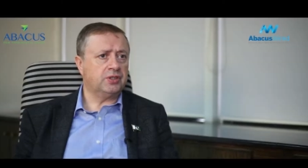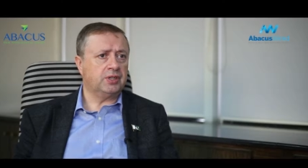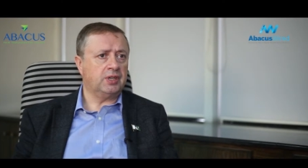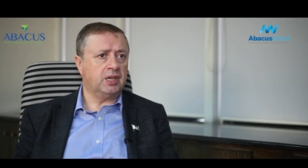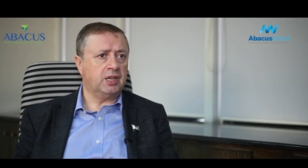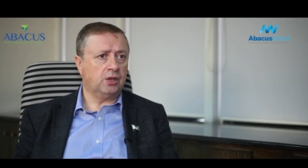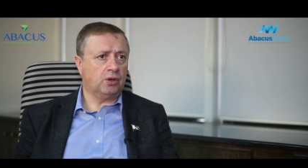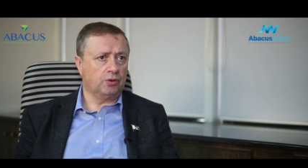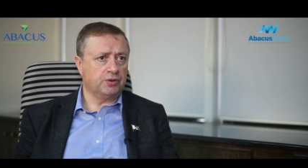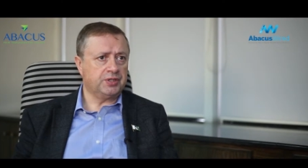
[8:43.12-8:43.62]
the
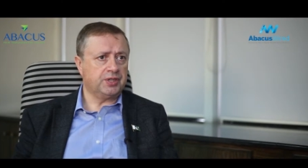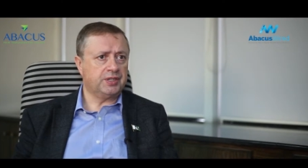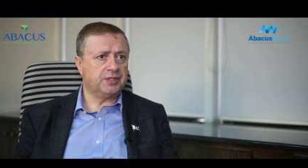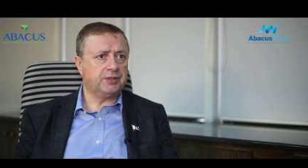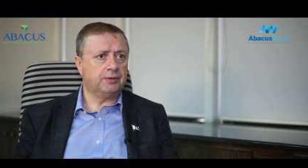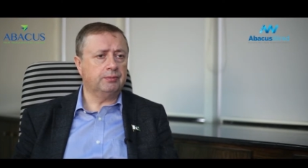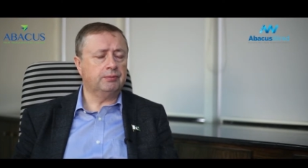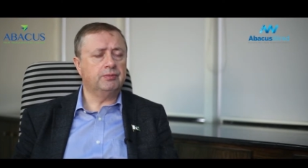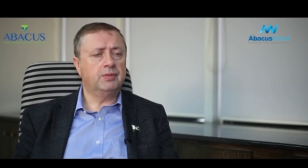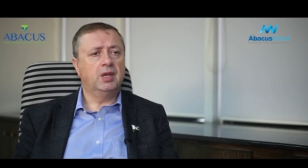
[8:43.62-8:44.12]

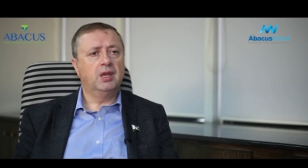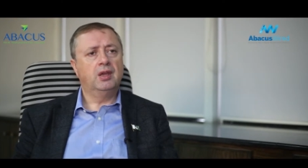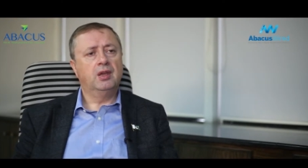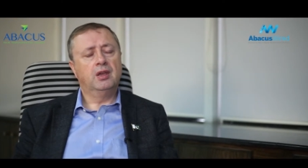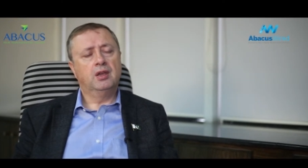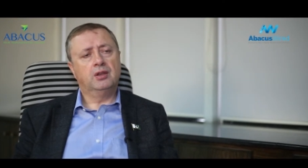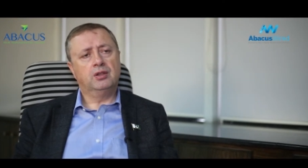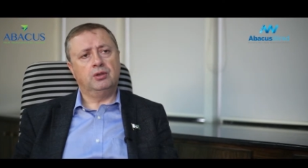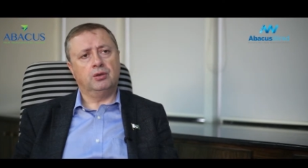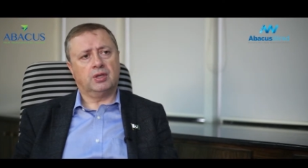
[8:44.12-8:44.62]
ecosystem.
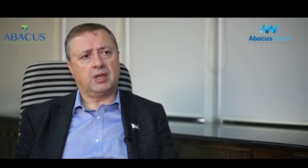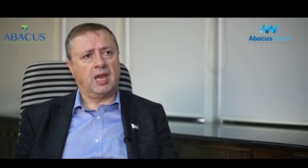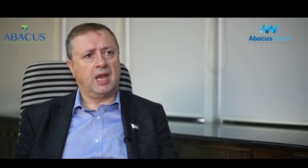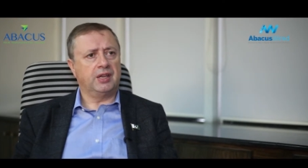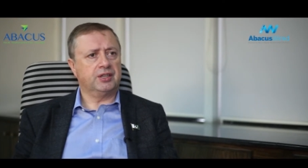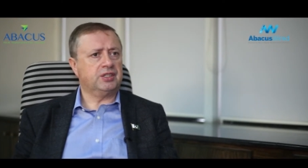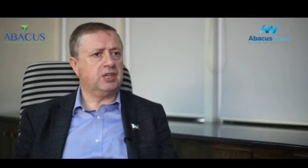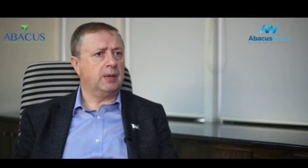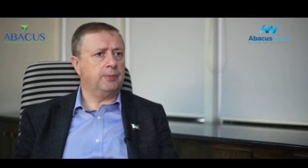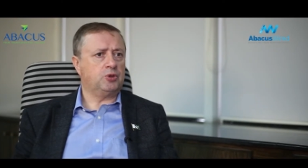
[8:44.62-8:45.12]
You
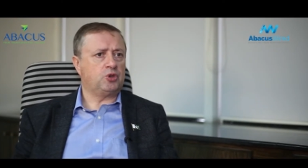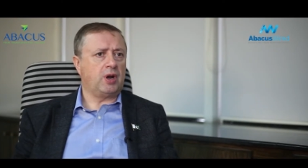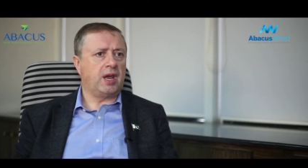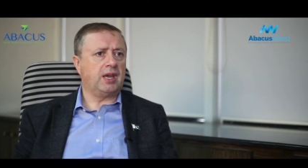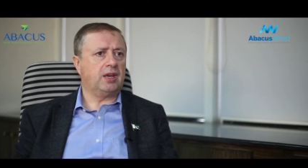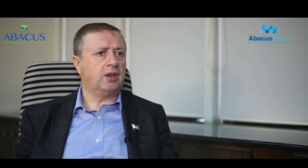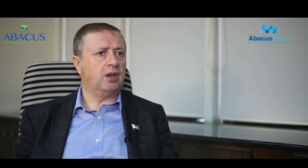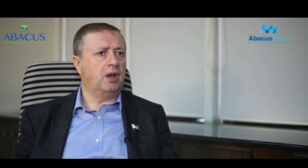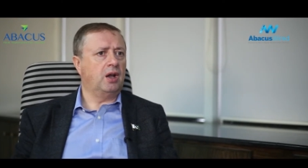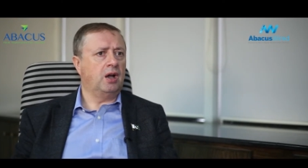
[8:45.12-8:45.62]
can't keep
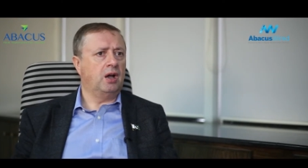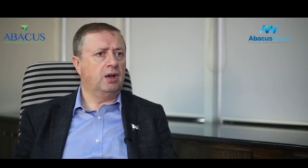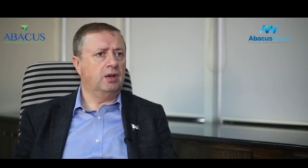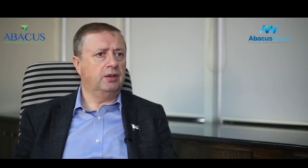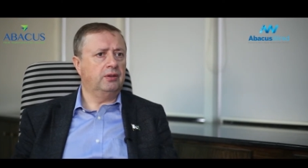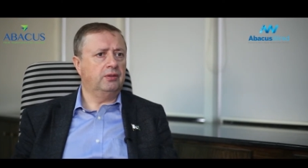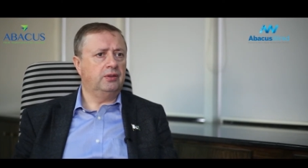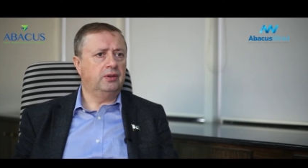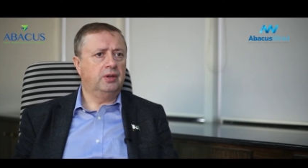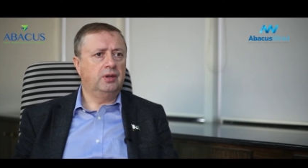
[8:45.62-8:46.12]
track
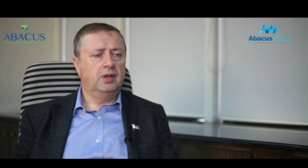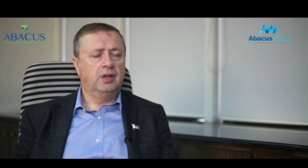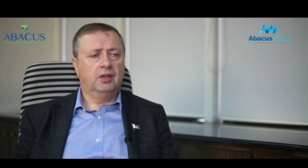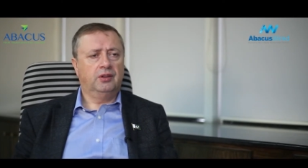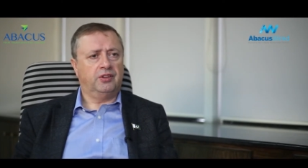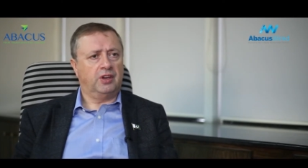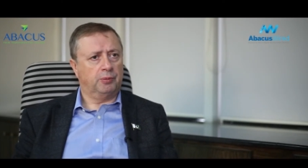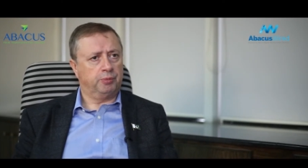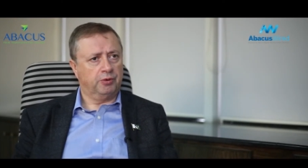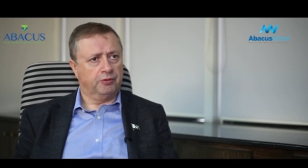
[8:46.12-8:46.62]
on
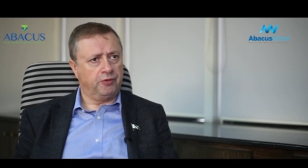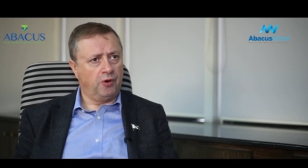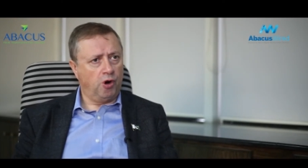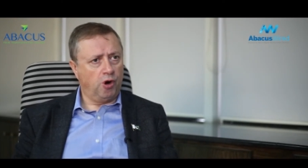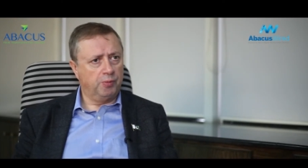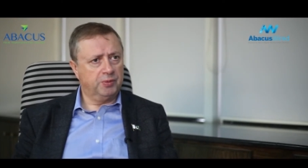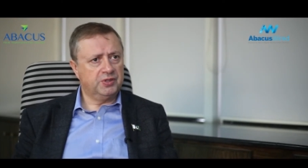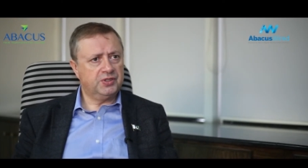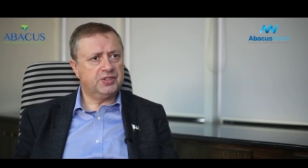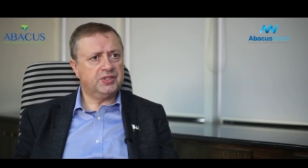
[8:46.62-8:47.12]
their
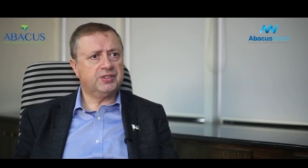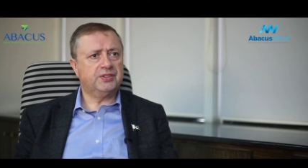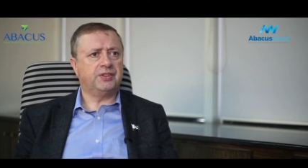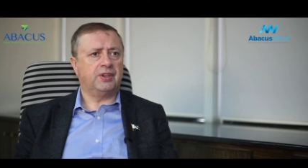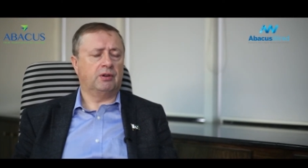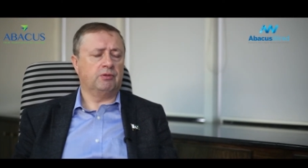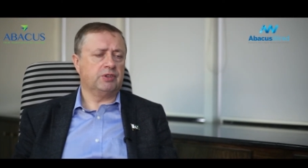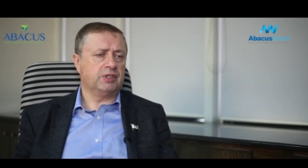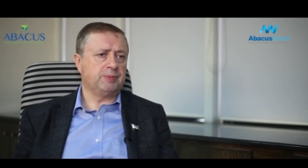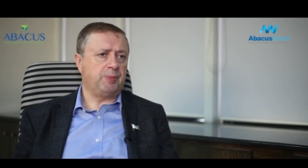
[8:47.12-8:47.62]
performance,
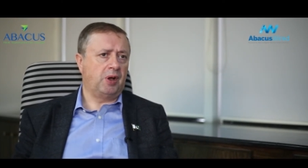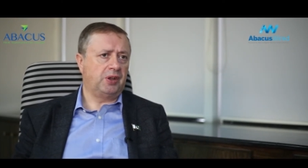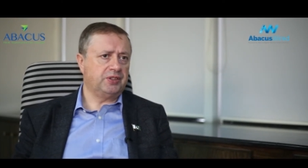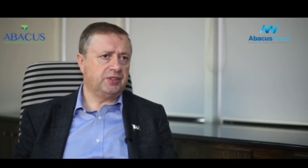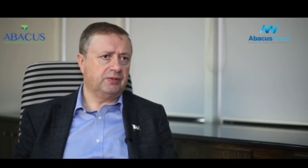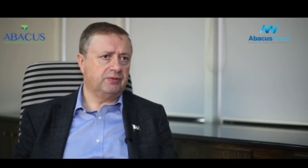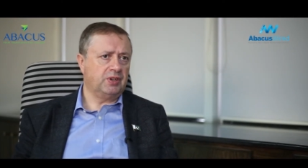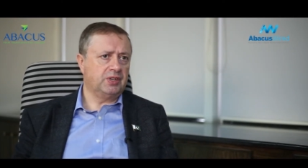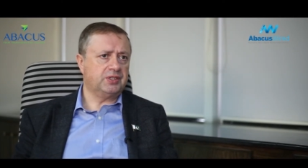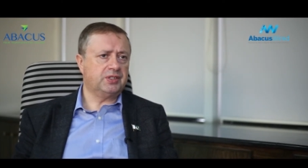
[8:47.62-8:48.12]
their
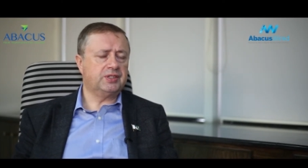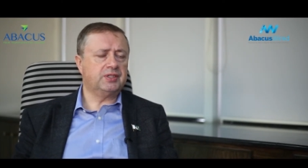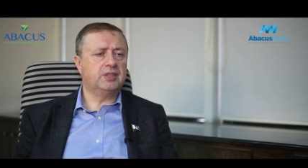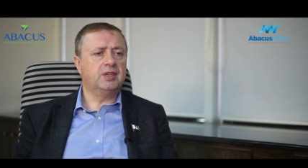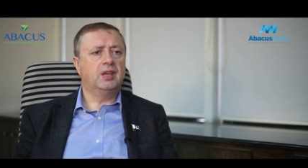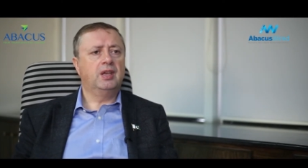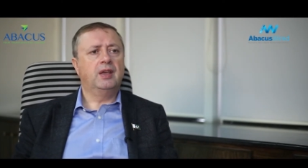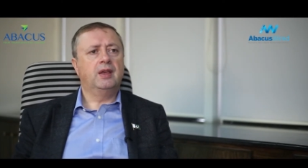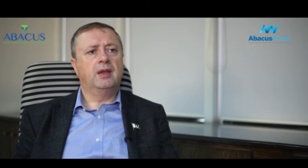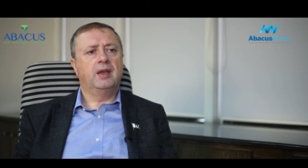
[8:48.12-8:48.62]
responsiveness,
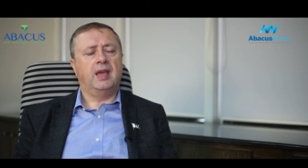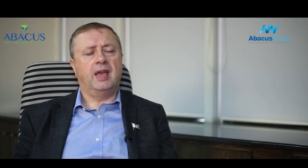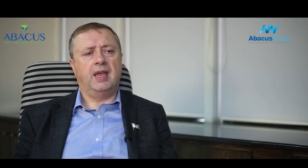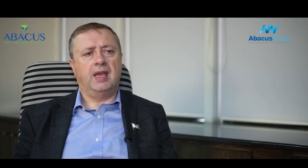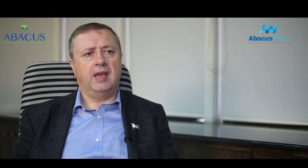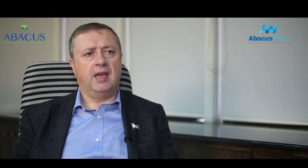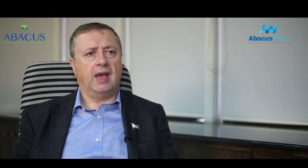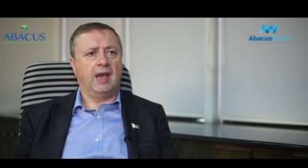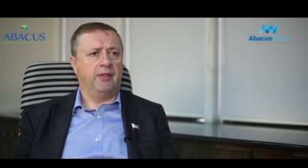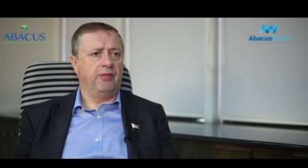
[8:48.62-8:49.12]

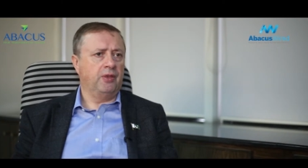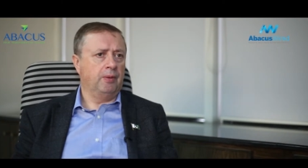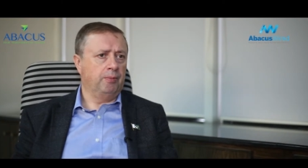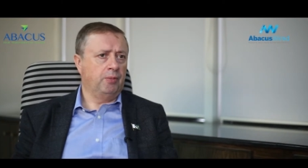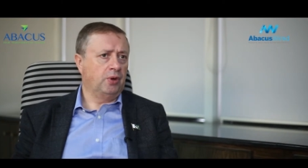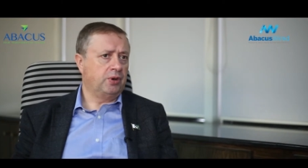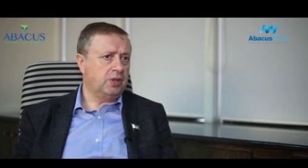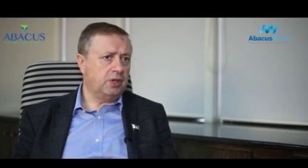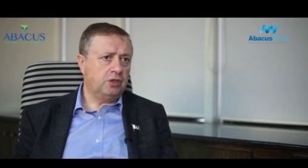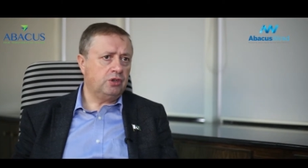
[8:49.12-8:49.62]
and the
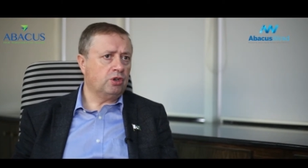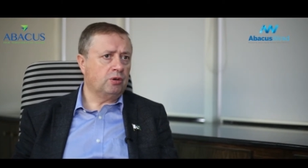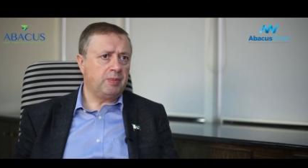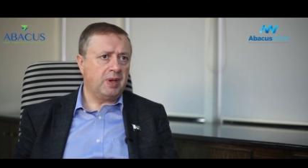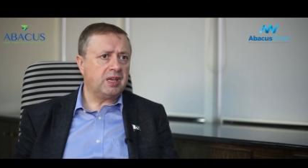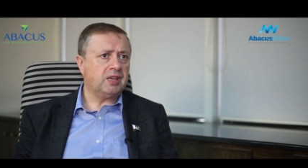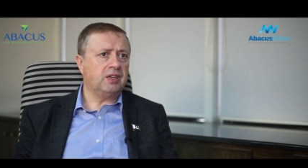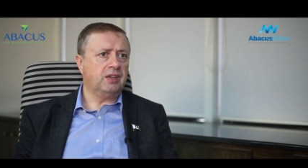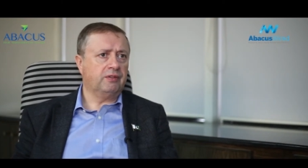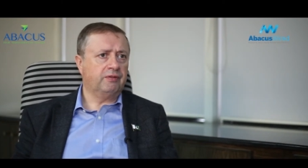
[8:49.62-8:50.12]
money you're
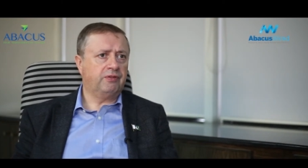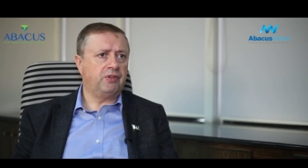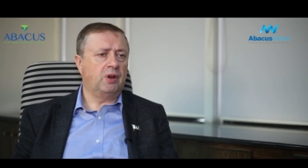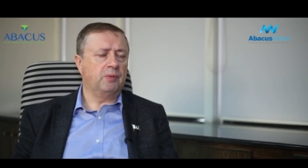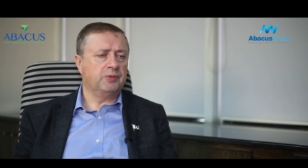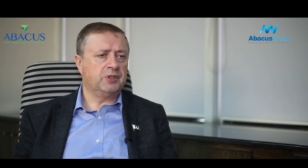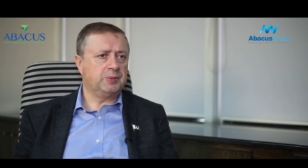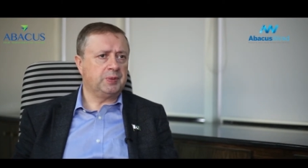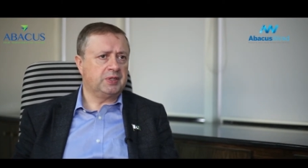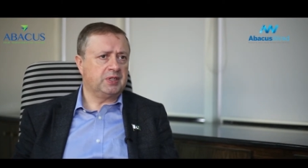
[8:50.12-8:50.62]
making
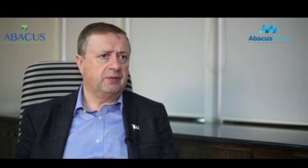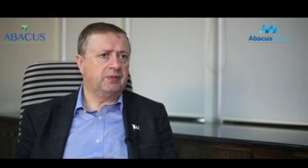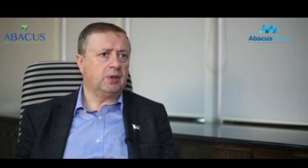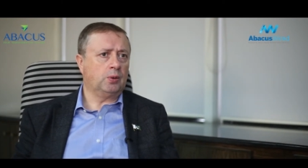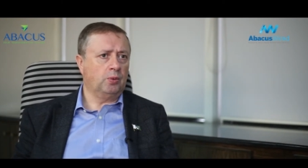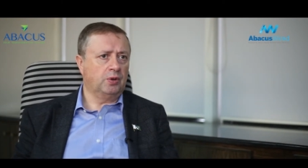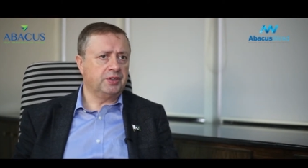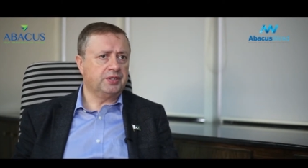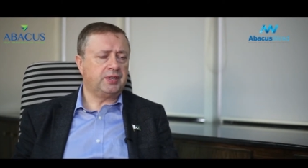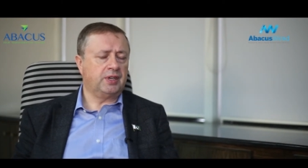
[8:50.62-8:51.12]
from specific
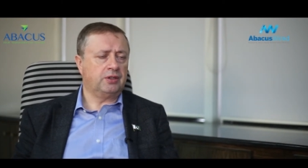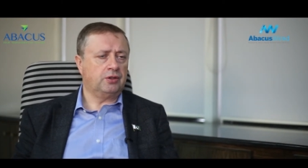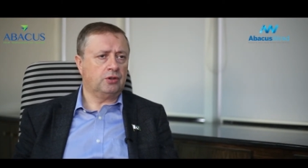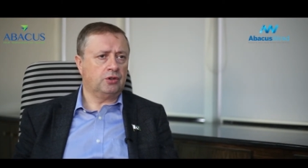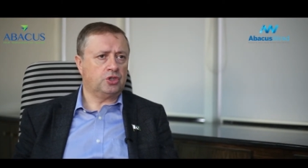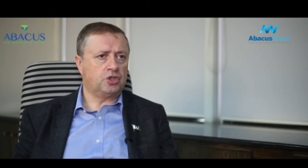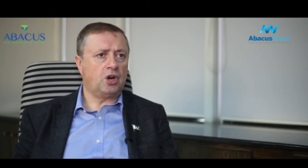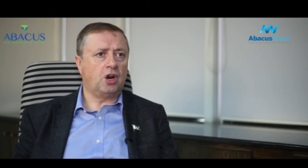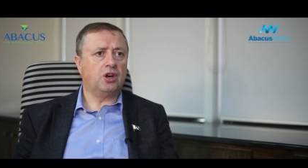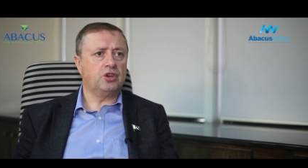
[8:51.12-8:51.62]
ones that
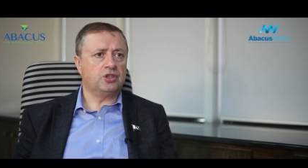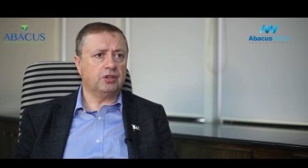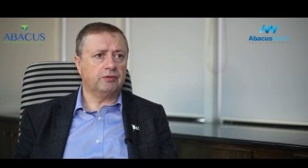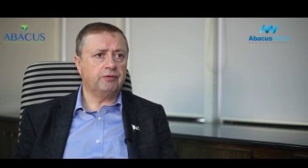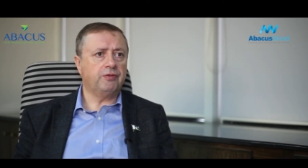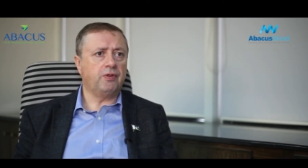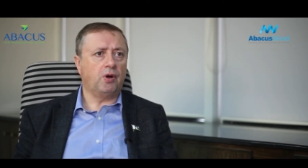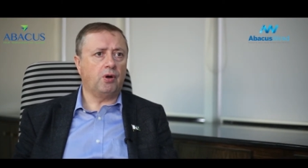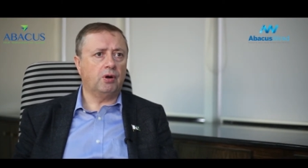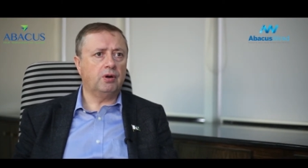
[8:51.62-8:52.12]
you're charging
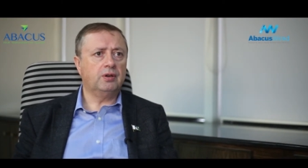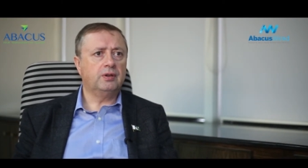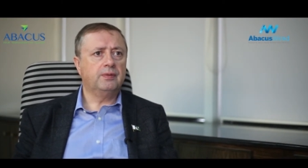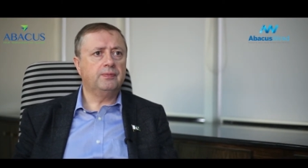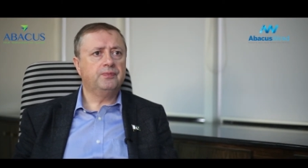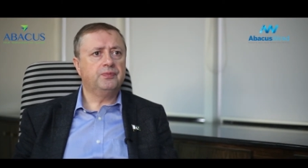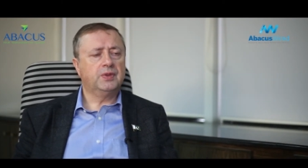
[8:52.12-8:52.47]
for.